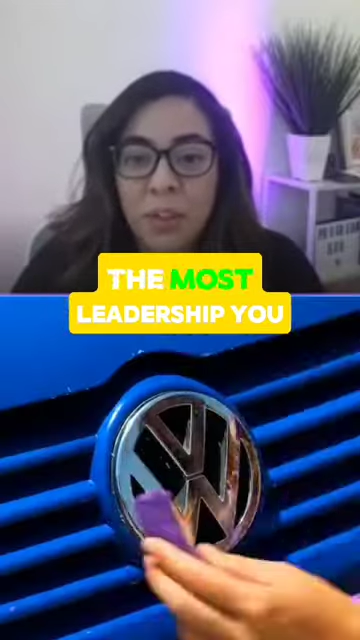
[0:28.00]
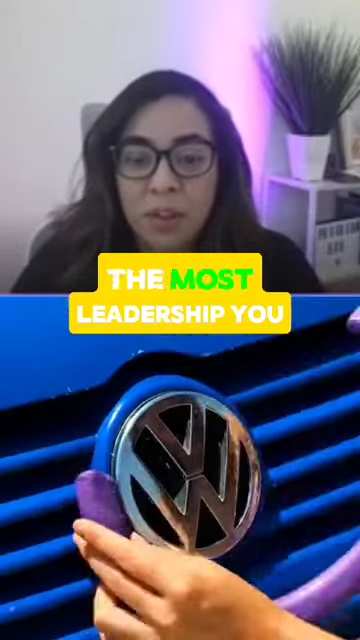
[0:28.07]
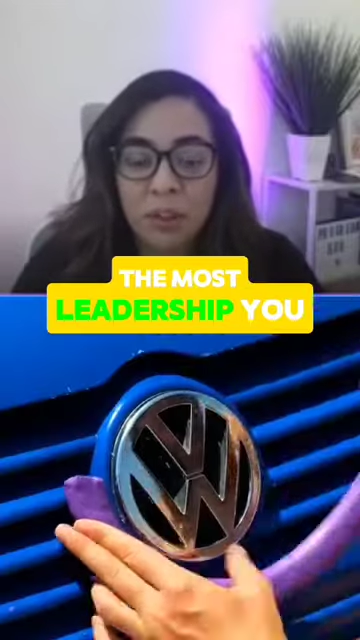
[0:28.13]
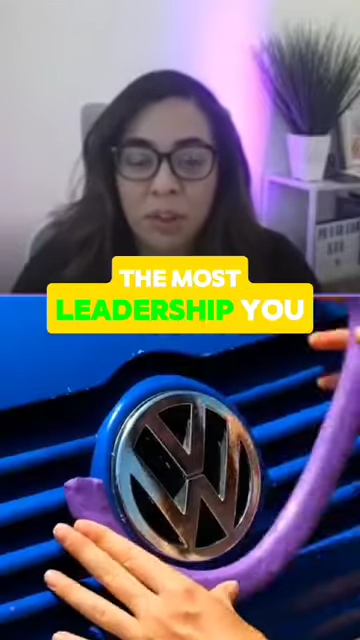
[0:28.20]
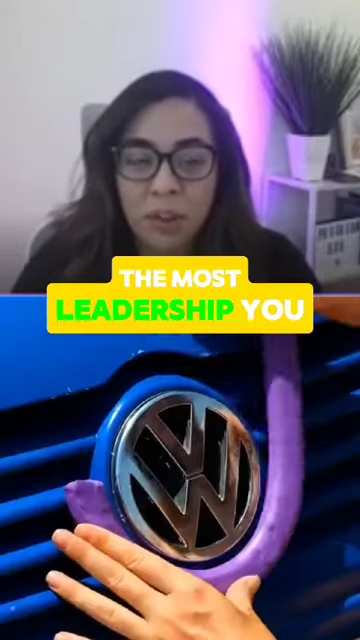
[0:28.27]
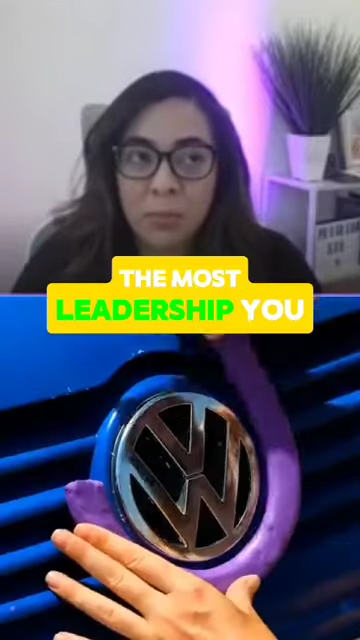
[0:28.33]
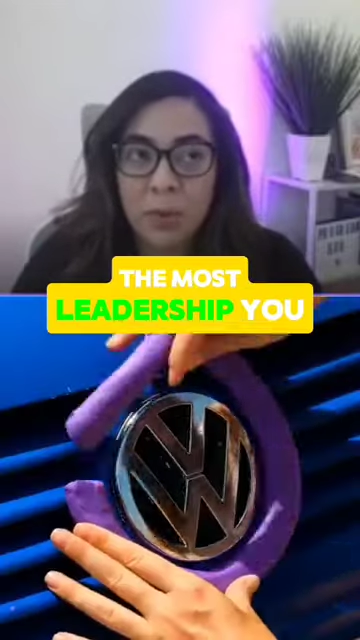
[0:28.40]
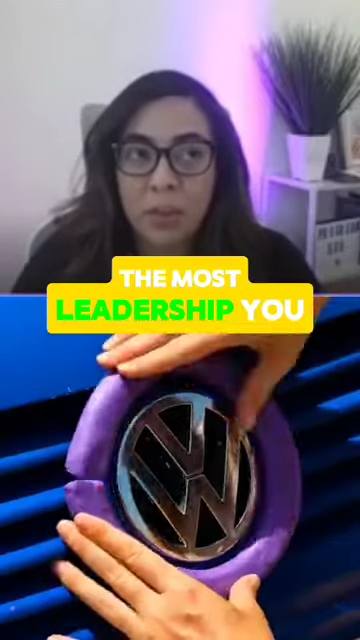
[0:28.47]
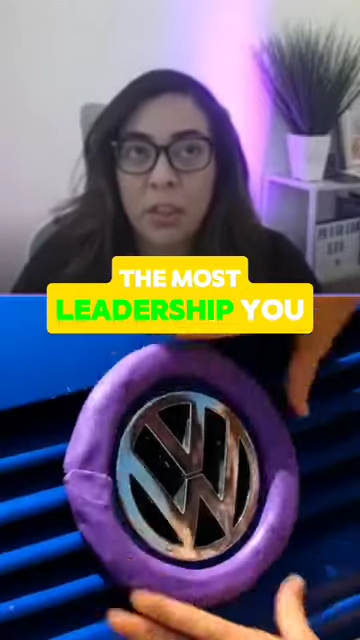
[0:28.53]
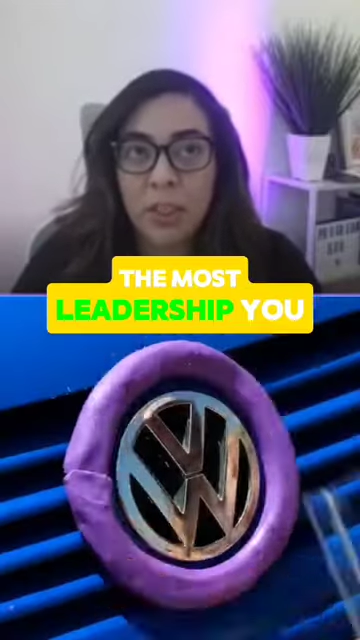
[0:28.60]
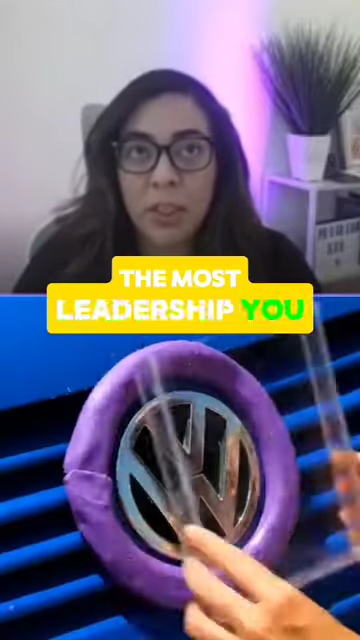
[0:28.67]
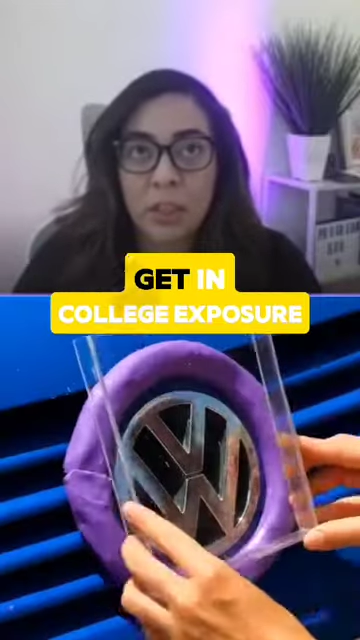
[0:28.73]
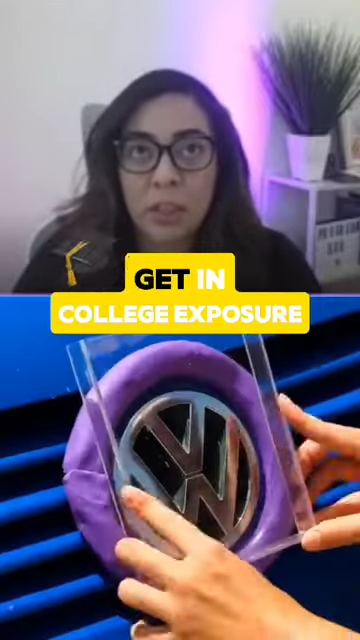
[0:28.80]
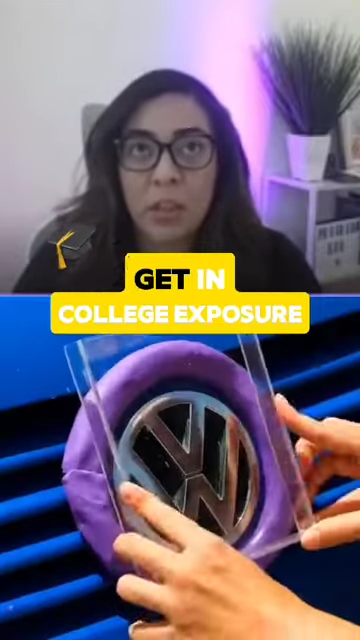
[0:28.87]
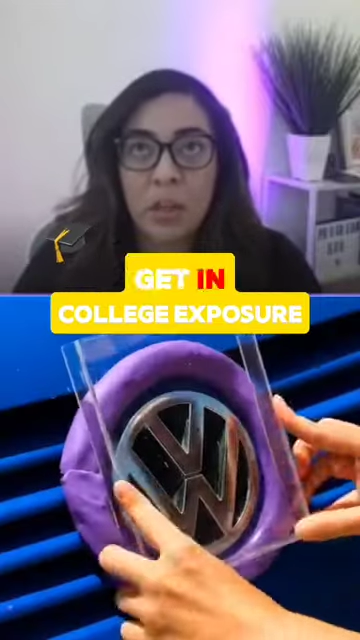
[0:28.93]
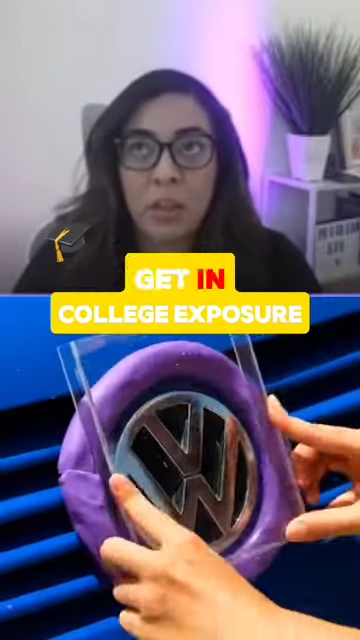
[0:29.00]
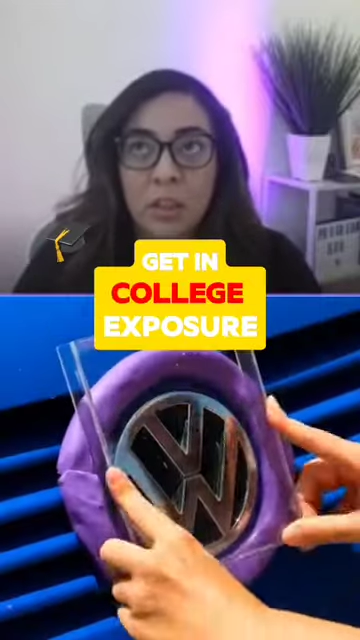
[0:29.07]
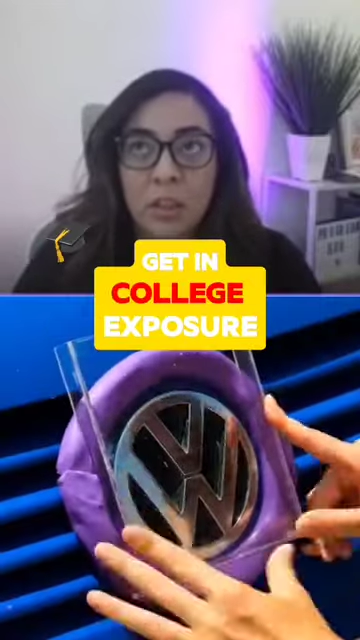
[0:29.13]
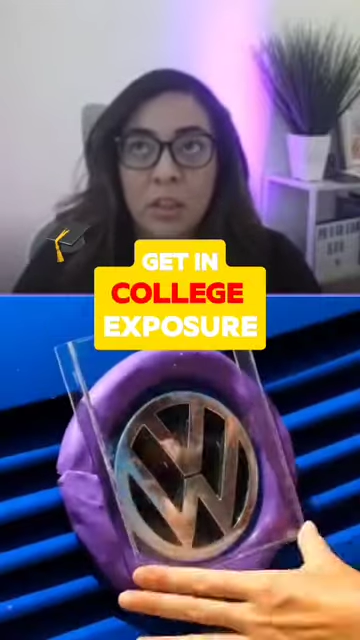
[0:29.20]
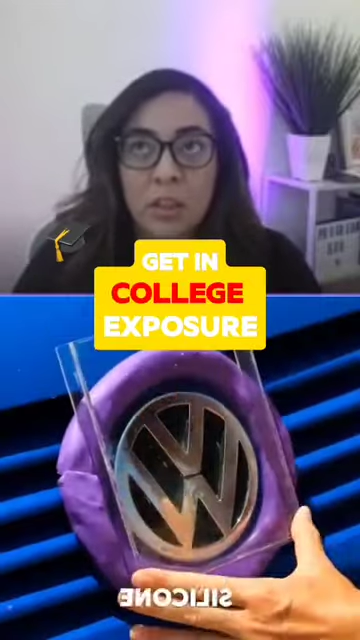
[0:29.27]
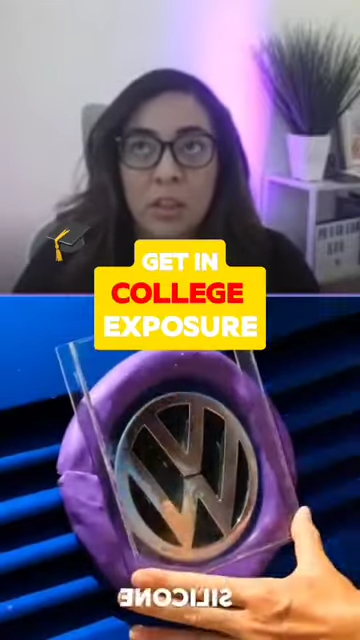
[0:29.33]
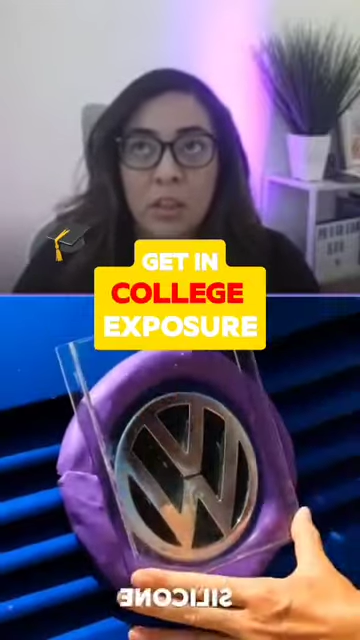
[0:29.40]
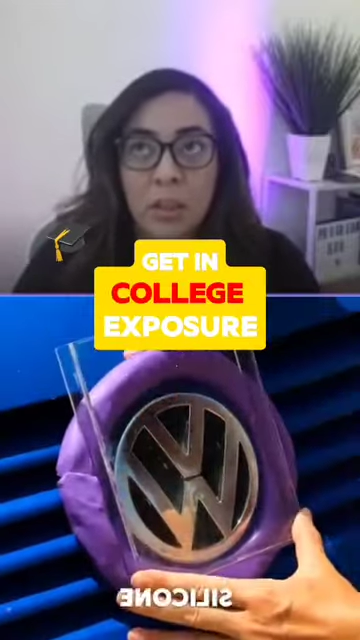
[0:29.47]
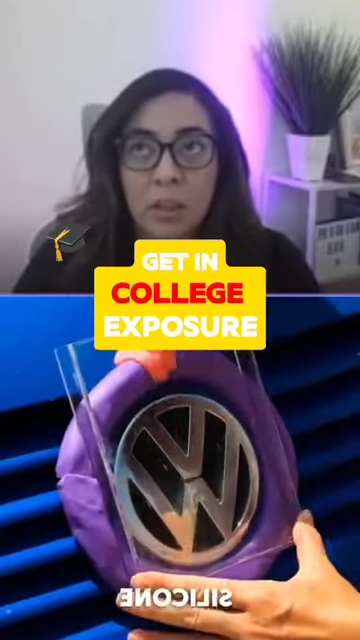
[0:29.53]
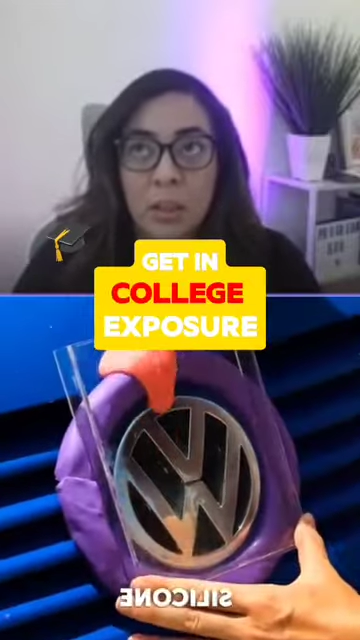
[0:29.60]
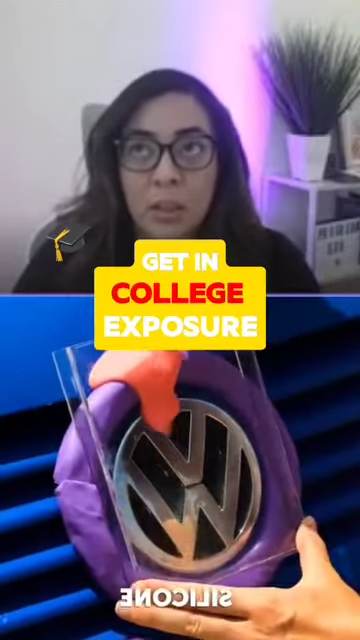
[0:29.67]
leadership you get in college